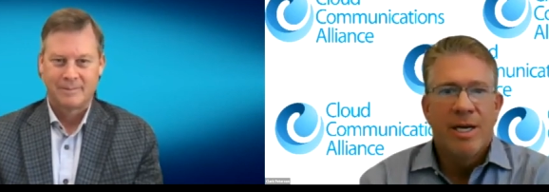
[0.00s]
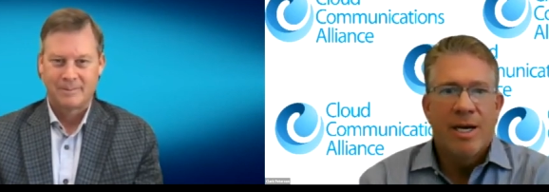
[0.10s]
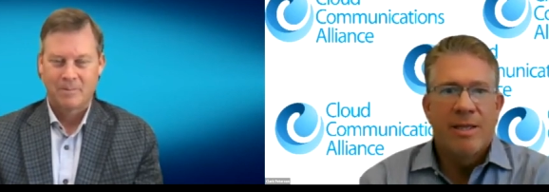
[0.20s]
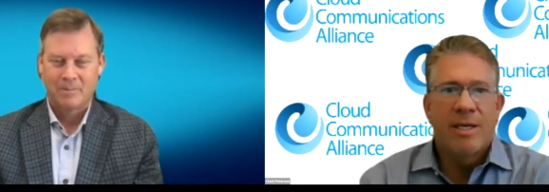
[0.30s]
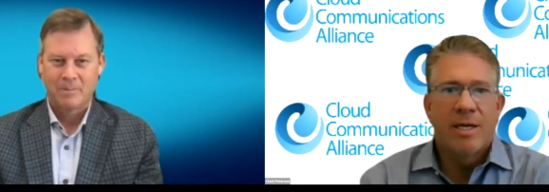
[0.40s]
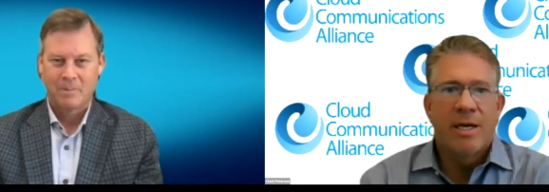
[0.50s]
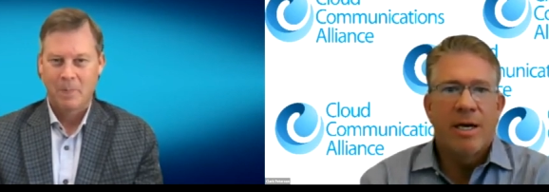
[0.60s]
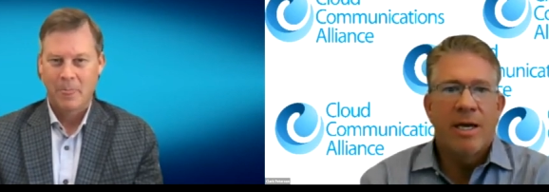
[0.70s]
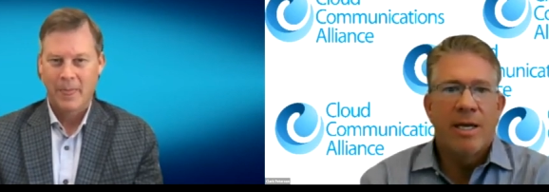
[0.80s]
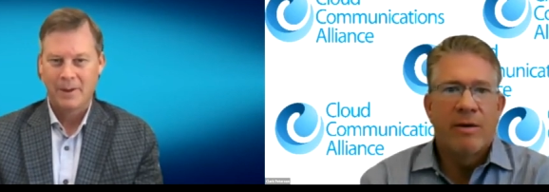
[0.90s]
Speaker 1: I think at a
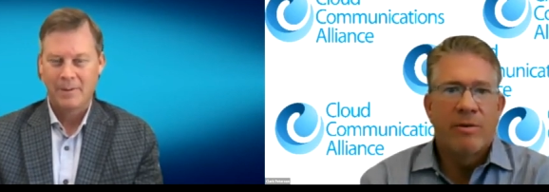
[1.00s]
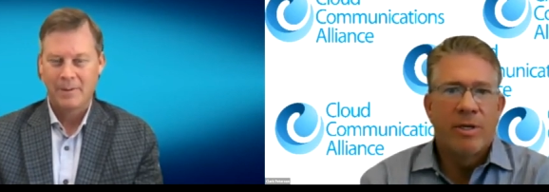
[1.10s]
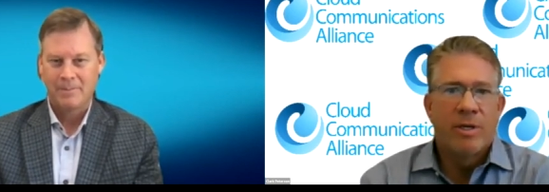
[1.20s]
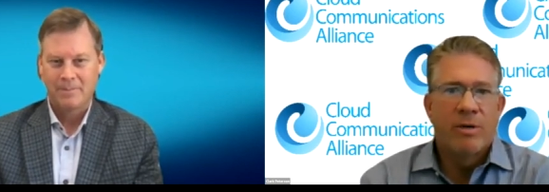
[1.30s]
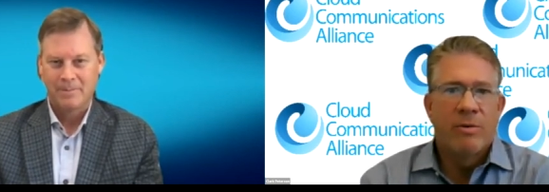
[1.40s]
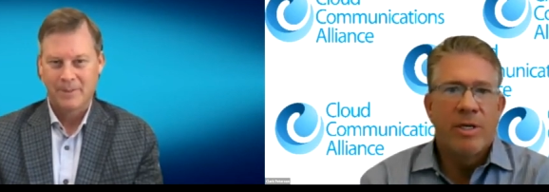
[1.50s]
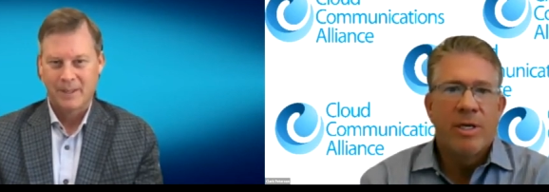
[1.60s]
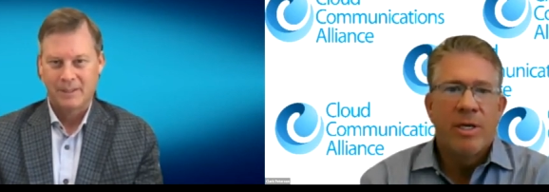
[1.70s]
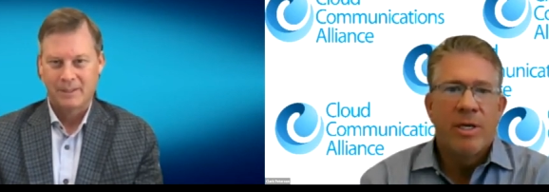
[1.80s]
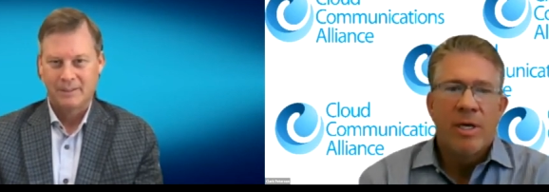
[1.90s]
high level, you know, we
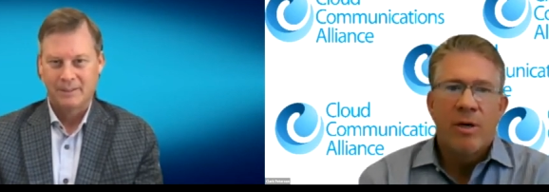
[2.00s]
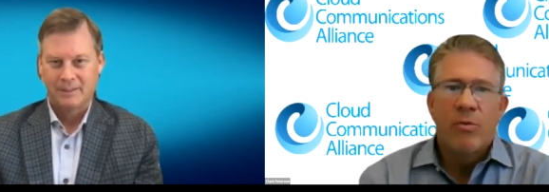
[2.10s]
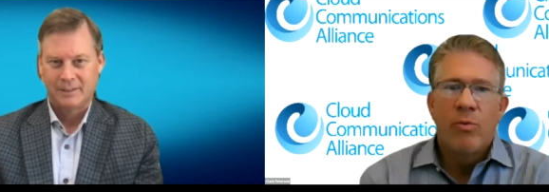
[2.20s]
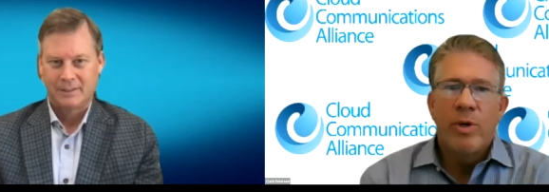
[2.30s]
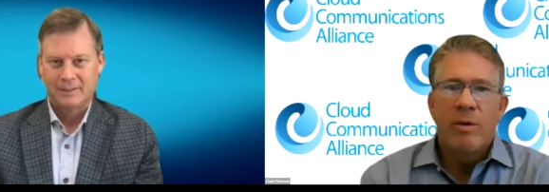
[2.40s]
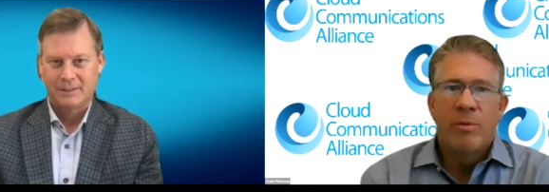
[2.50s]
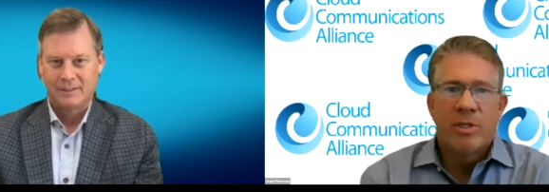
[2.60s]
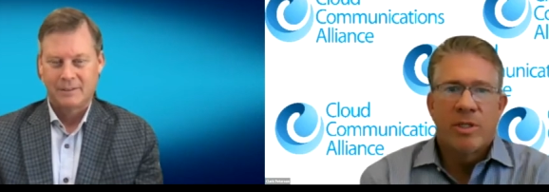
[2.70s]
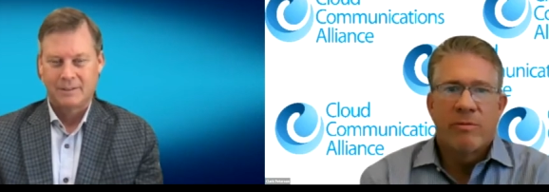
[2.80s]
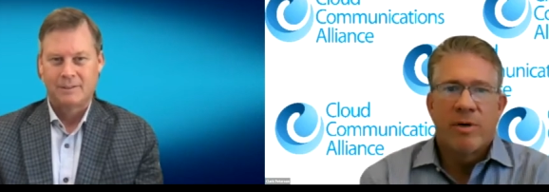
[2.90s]
we most
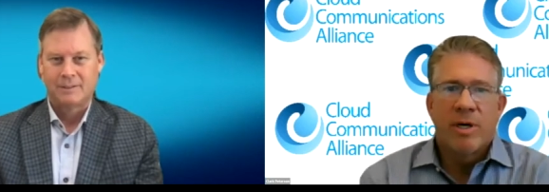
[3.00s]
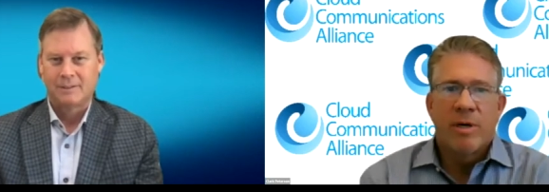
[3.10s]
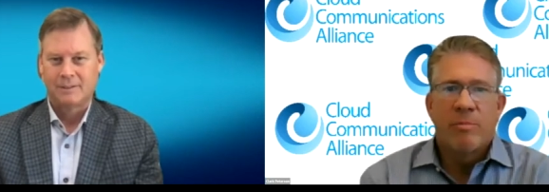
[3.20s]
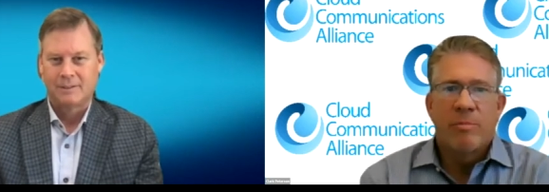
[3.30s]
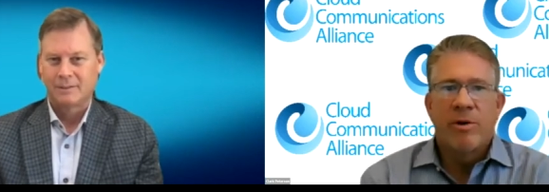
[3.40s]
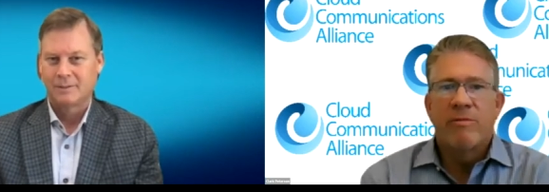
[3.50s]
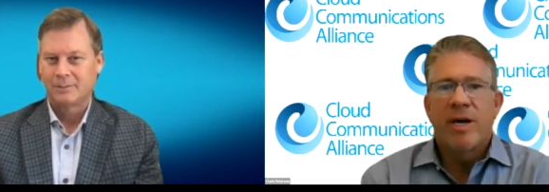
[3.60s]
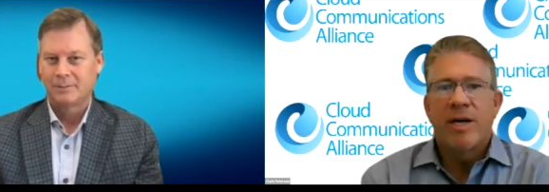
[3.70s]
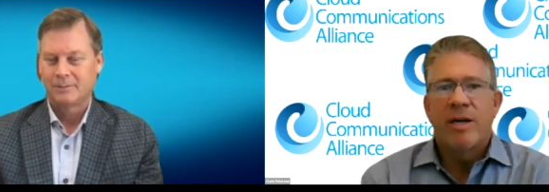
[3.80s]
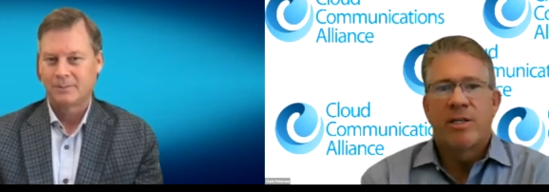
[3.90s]
of our
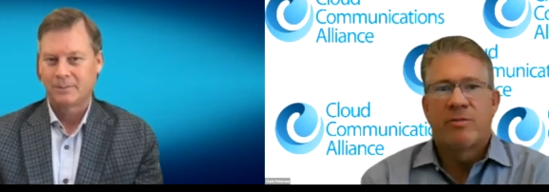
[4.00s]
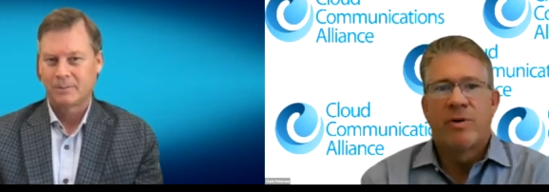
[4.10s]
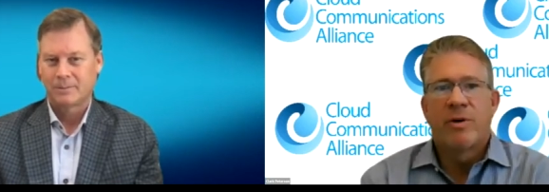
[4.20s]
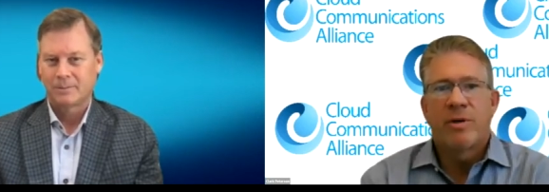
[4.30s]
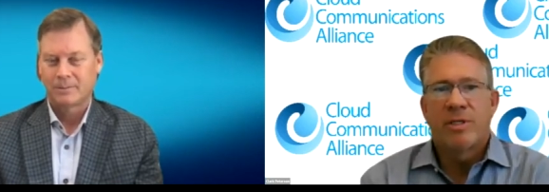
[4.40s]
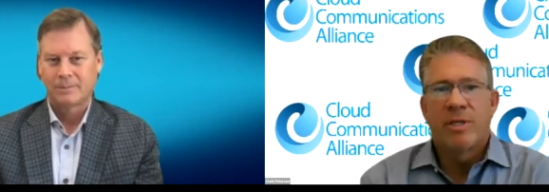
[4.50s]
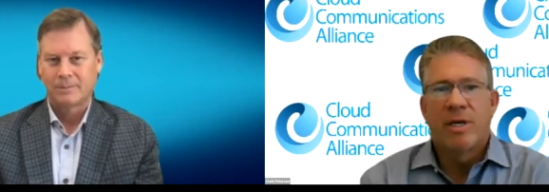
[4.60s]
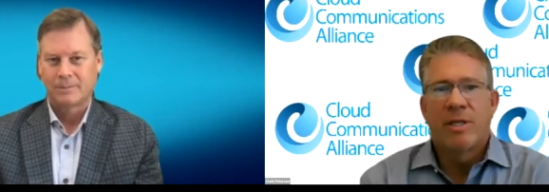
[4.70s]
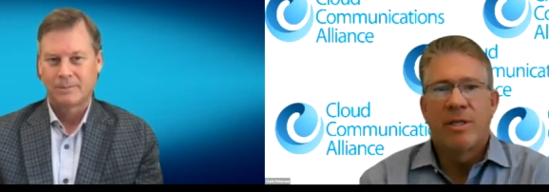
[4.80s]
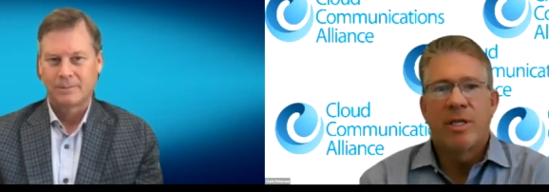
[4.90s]
providers focus on
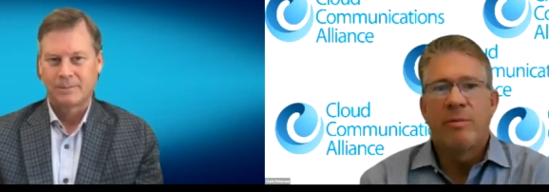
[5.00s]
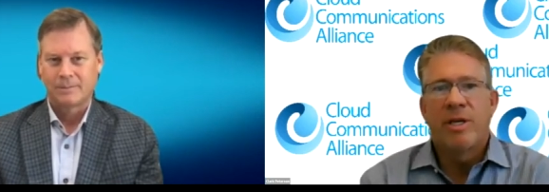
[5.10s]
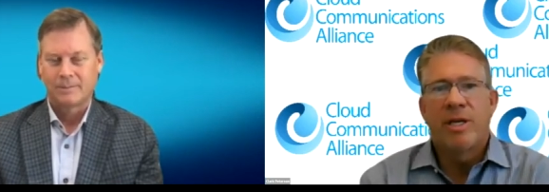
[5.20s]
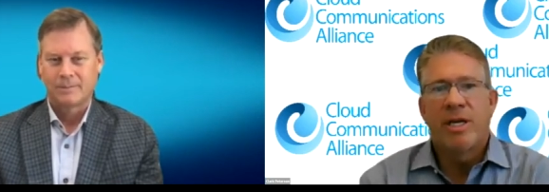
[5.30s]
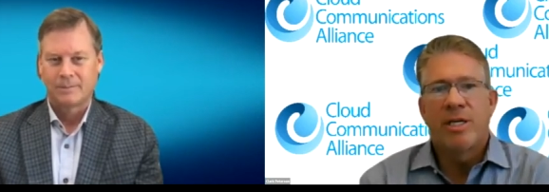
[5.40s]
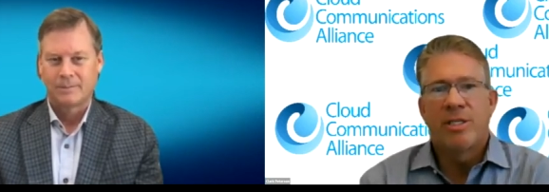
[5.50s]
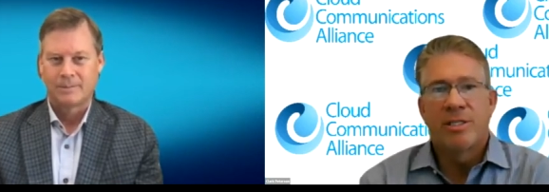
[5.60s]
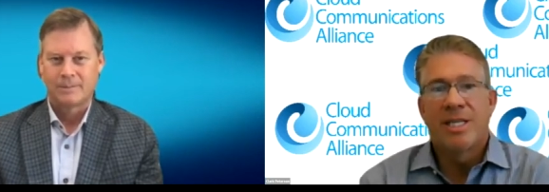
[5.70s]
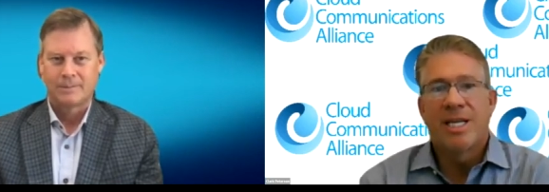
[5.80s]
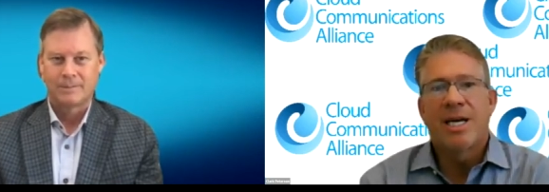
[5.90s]
the communications
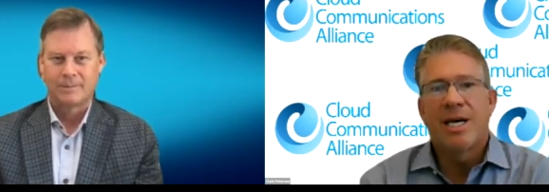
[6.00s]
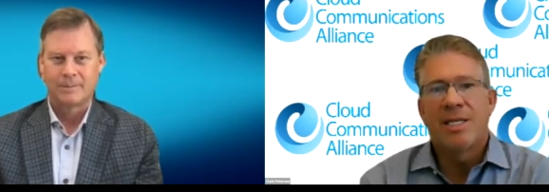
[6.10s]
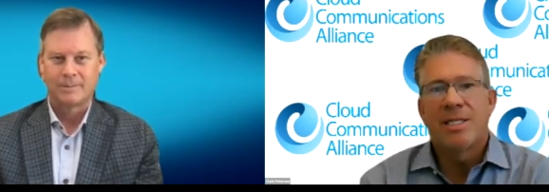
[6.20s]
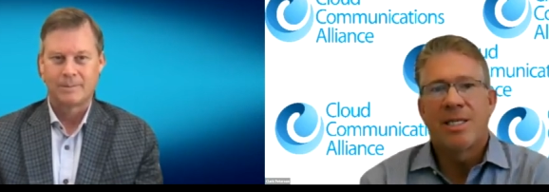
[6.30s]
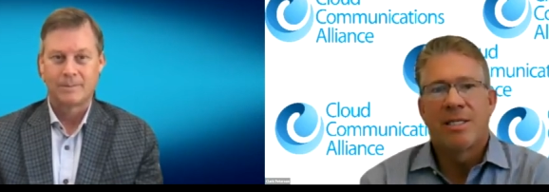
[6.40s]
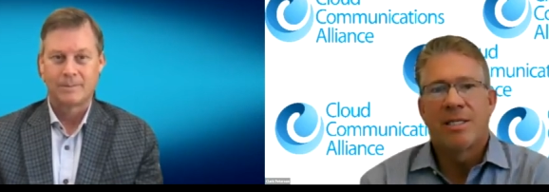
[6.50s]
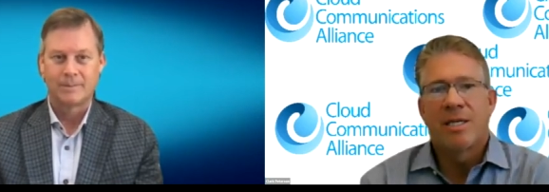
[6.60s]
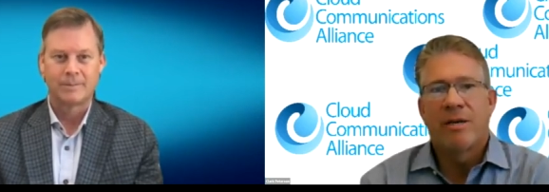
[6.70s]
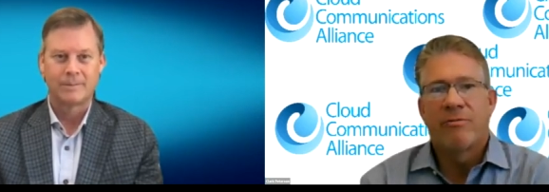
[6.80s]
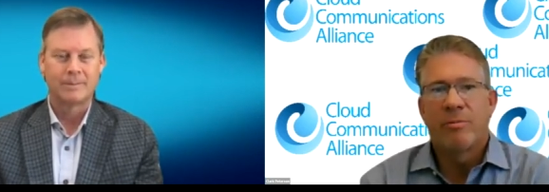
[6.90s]
and the content
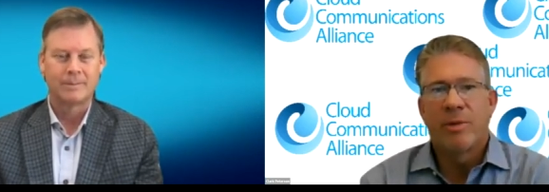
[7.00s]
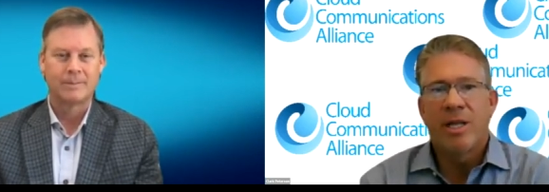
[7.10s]
side from the